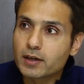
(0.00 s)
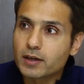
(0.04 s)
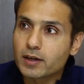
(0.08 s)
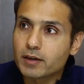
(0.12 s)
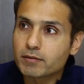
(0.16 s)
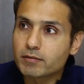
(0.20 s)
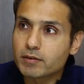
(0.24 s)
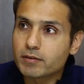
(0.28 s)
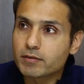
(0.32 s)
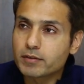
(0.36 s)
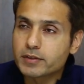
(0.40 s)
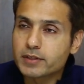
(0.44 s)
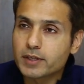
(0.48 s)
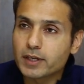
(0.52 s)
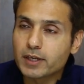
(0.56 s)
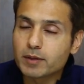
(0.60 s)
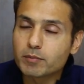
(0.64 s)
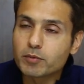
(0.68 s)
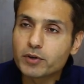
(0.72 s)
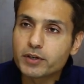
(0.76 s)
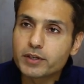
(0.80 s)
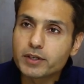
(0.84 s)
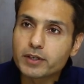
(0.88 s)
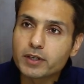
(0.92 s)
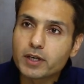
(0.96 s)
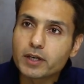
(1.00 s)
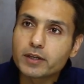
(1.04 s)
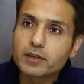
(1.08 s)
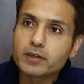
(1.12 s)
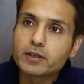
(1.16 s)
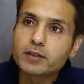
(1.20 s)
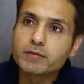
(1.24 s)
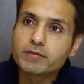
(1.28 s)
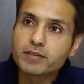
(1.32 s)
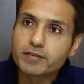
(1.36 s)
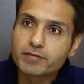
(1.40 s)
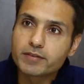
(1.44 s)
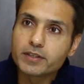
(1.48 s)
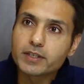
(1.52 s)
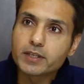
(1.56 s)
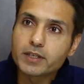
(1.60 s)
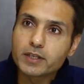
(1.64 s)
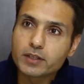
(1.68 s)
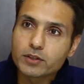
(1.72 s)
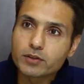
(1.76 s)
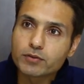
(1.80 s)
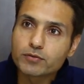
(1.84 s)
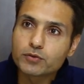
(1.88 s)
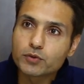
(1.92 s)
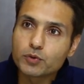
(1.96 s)
and we were celebrating 150
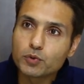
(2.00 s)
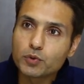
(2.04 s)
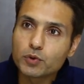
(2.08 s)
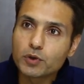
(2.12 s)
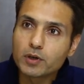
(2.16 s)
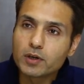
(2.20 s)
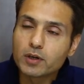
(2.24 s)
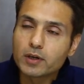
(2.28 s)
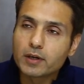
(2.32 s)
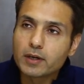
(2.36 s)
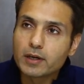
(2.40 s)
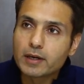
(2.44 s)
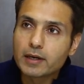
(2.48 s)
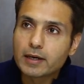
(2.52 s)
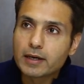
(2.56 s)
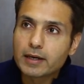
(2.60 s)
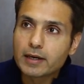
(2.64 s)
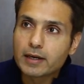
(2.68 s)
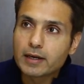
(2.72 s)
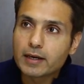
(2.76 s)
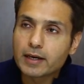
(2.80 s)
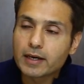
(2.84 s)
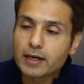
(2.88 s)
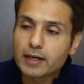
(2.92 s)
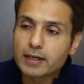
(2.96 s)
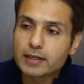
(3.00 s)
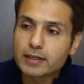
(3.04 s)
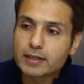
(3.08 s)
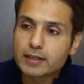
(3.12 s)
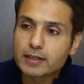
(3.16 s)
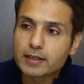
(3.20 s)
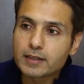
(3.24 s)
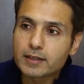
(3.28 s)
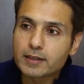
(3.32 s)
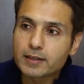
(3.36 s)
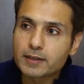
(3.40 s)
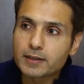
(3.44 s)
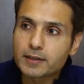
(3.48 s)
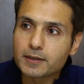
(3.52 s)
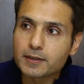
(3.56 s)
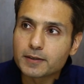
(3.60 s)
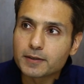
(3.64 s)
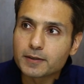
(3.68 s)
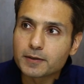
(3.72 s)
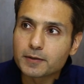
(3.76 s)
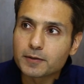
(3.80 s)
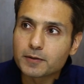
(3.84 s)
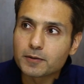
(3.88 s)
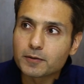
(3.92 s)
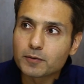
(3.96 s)
years of school and
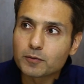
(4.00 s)
uh,